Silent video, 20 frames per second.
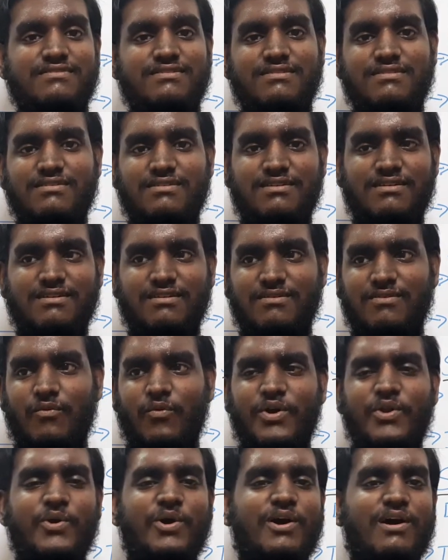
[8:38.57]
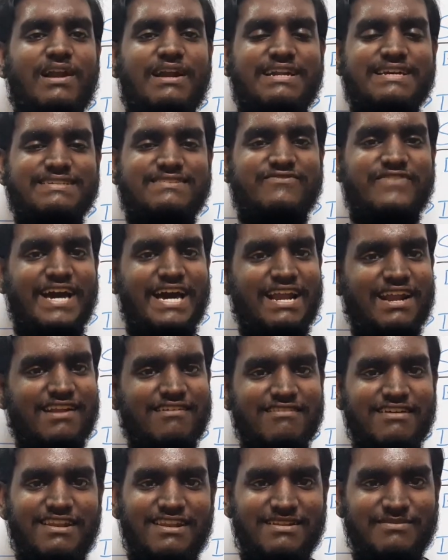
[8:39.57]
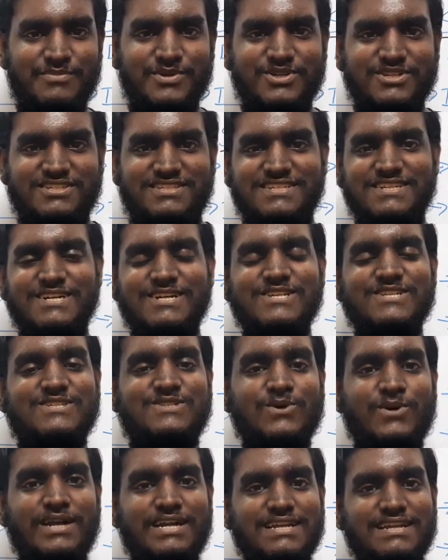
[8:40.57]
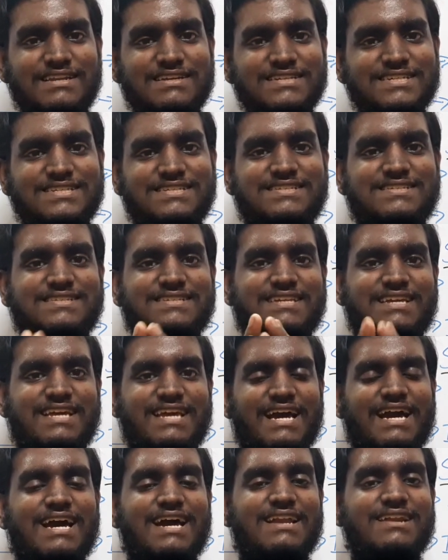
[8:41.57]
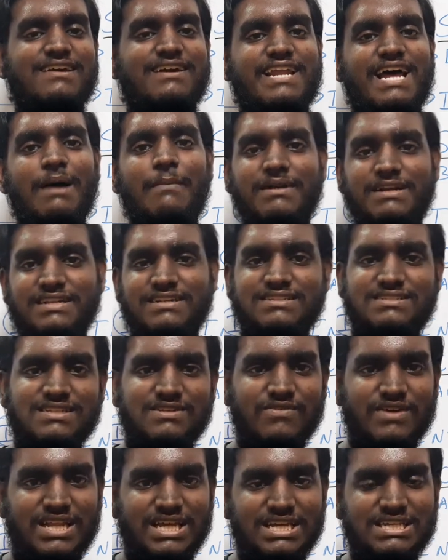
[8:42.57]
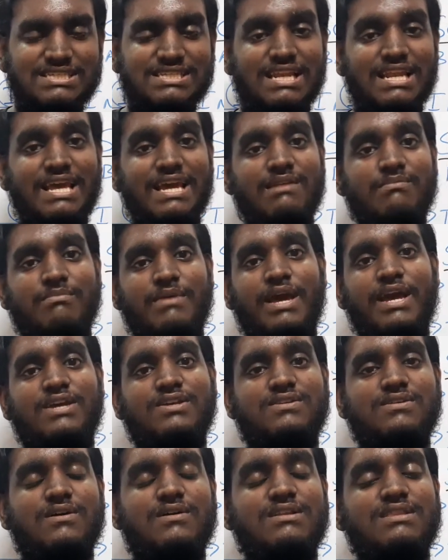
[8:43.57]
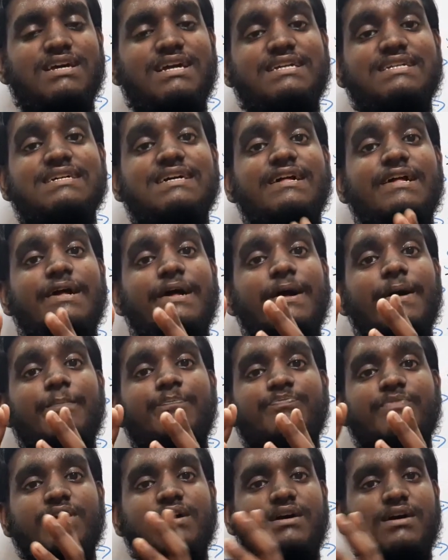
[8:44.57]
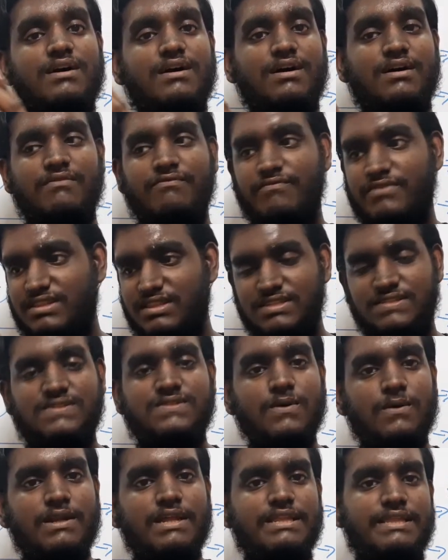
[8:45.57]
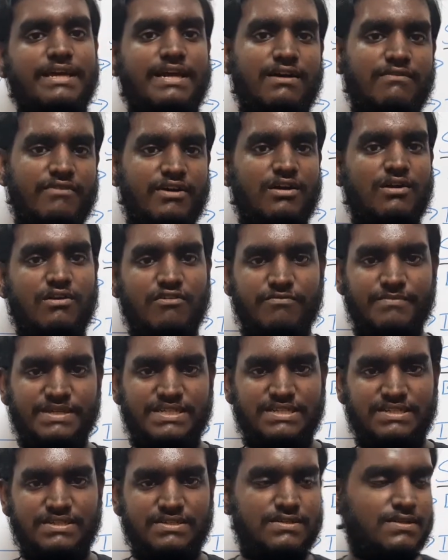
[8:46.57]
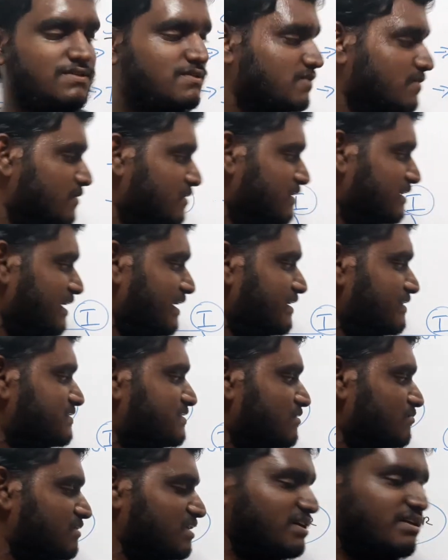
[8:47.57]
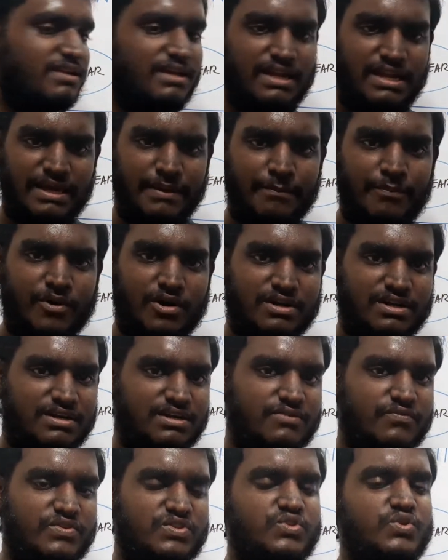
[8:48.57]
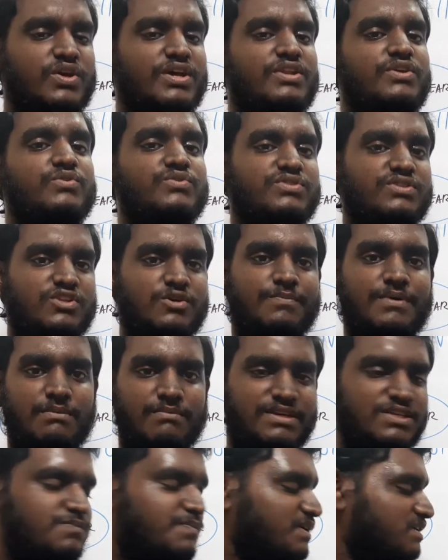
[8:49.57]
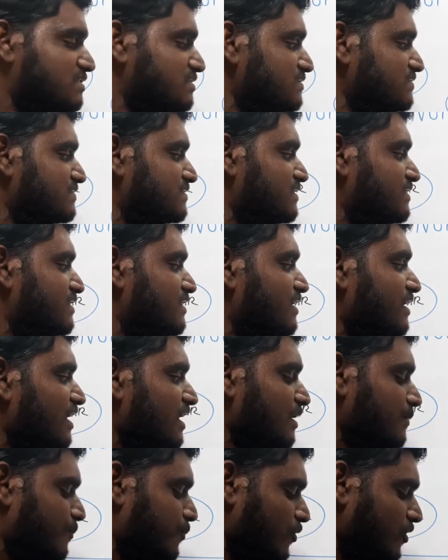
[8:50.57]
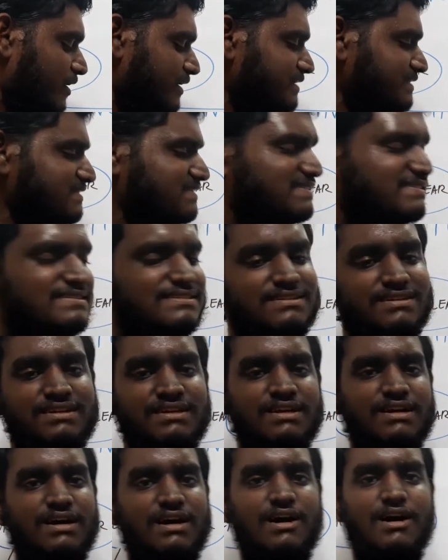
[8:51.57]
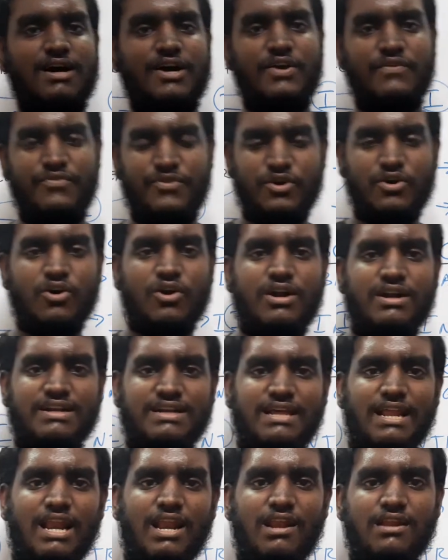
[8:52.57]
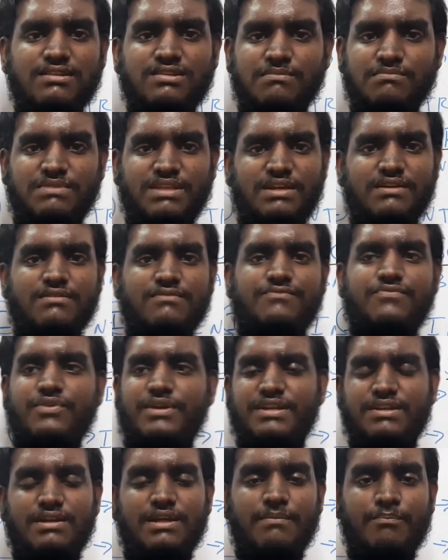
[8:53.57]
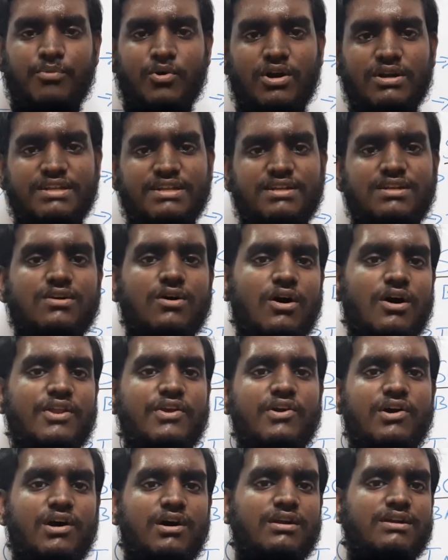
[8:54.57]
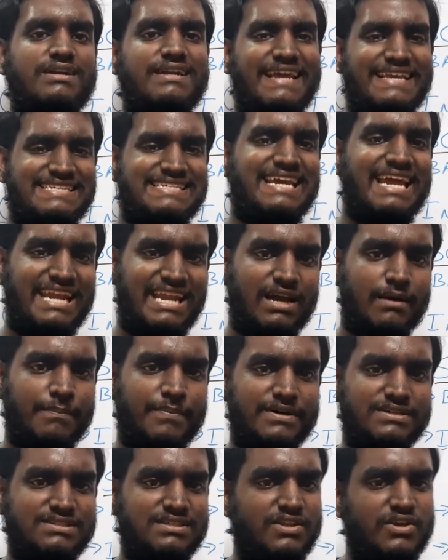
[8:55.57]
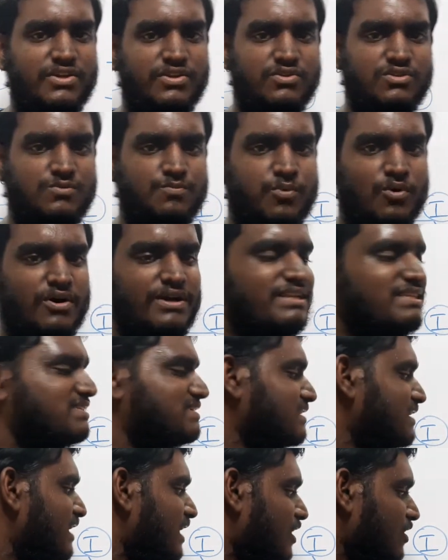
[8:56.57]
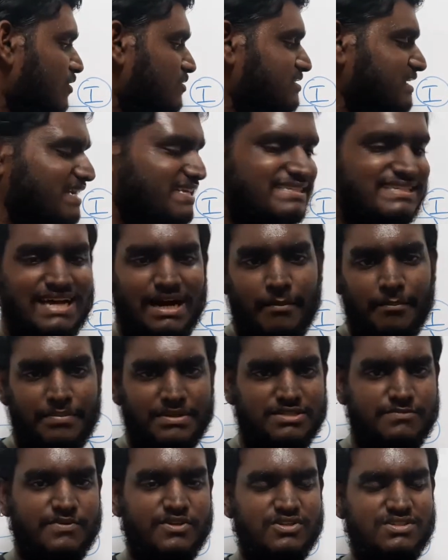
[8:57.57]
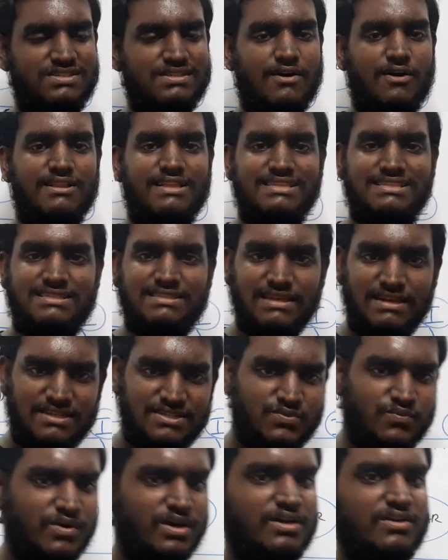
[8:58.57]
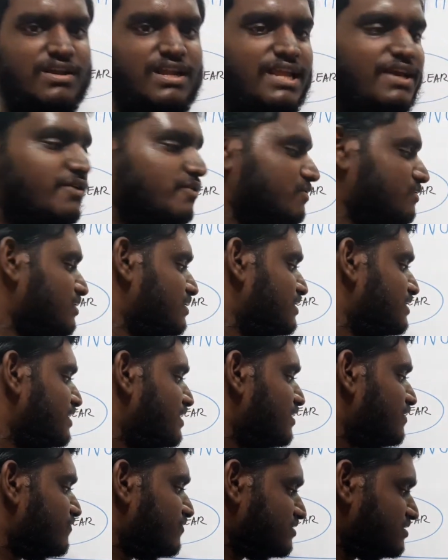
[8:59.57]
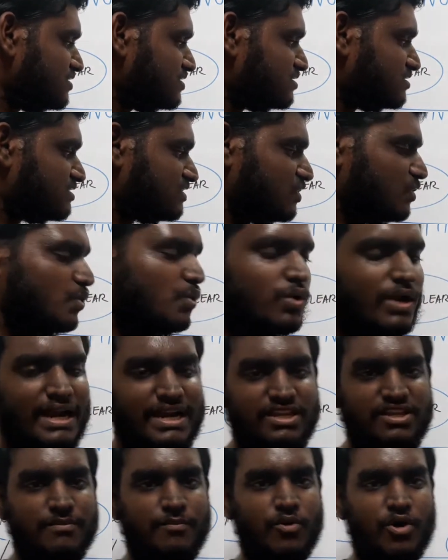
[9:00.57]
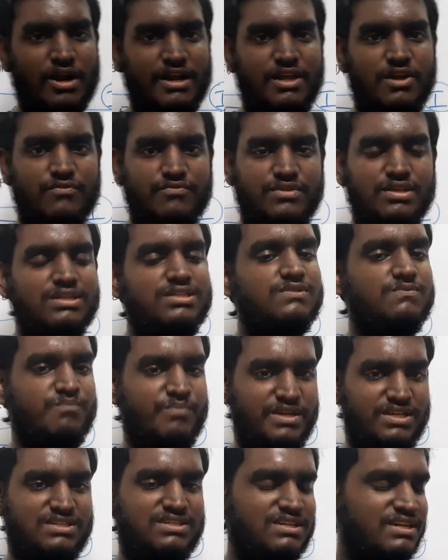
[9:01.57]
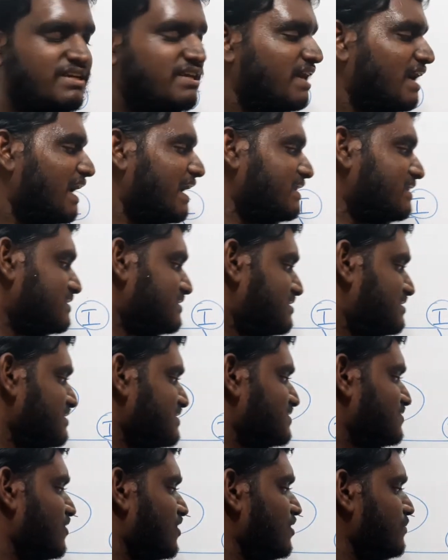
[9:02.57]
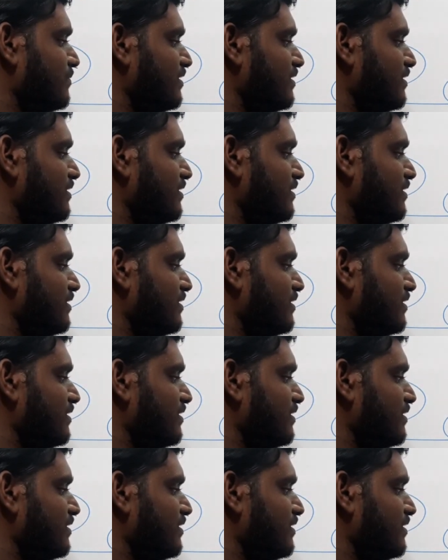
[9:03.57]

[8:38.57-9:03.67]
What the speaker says: what do you call it as viral level, because storytellers can grab attention very easily and make sure that with this story they convey a lot of messages. Storytelling is something really important which you can use in your public speeches. And points, if you're going to tell something important or you're educating a person, you can use points and also examples, because all these things work really good. With this, you write your body of the speech, and this is going to